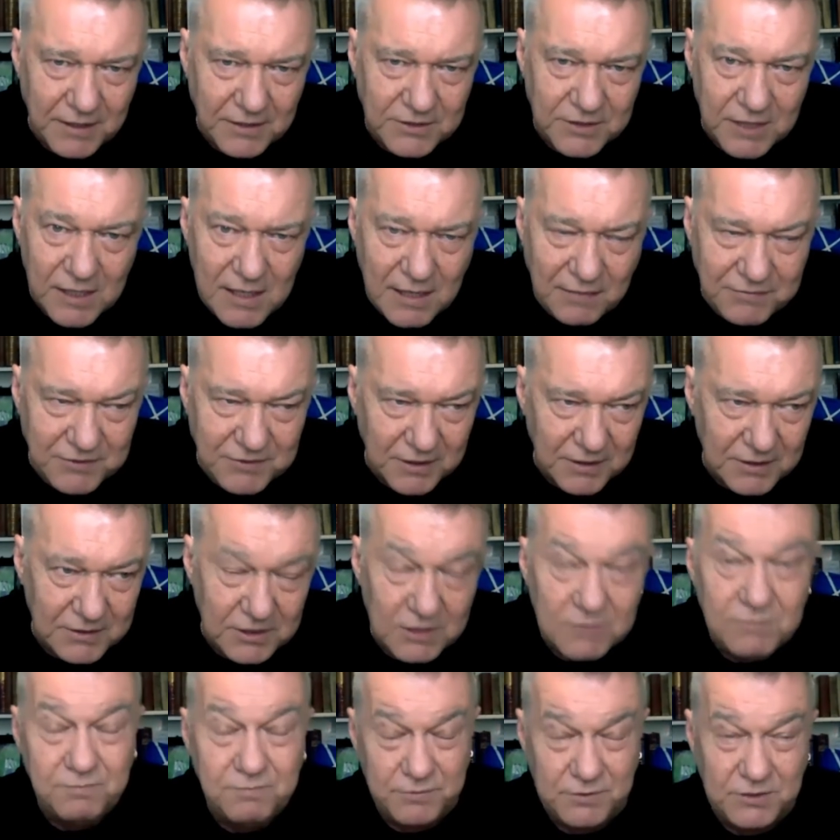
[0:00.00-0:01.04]
She loves it.
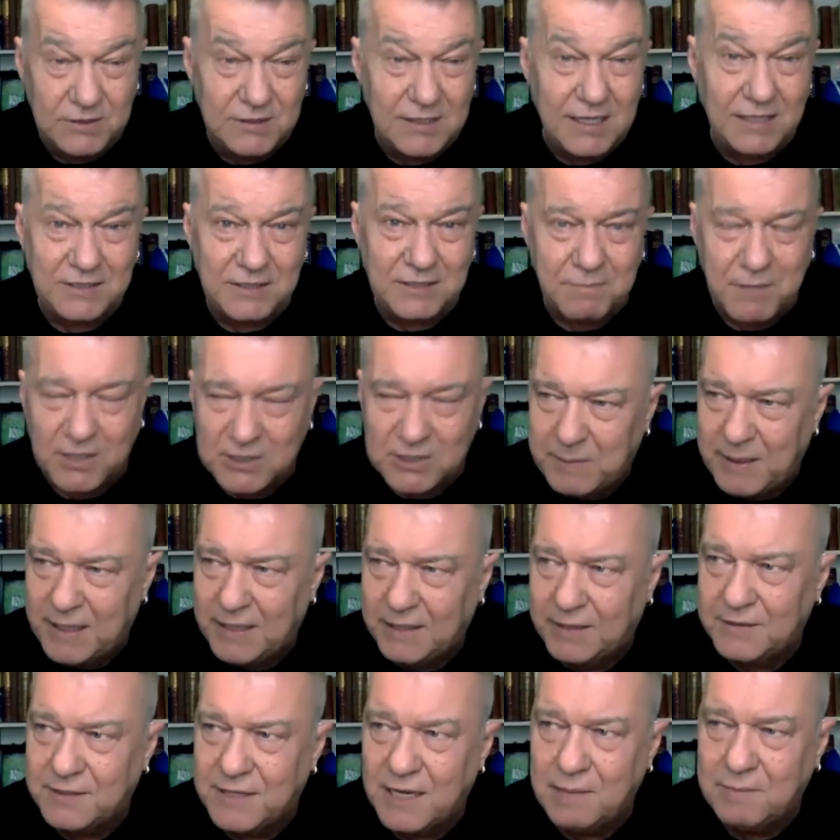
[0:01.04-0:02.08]
She's actually a much better
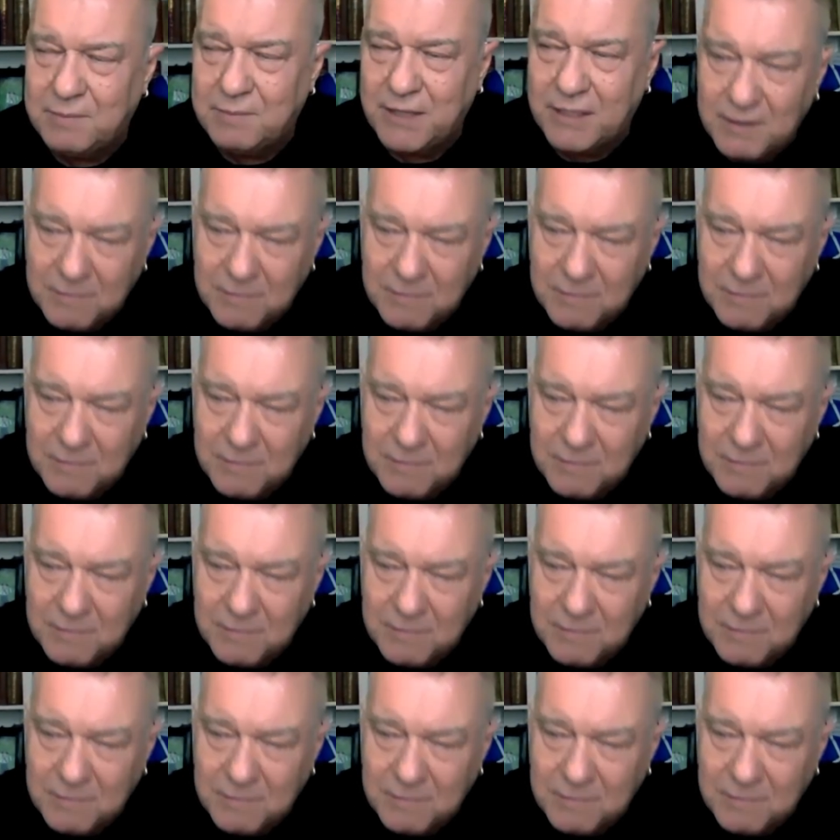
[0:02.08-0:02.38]
guitar player than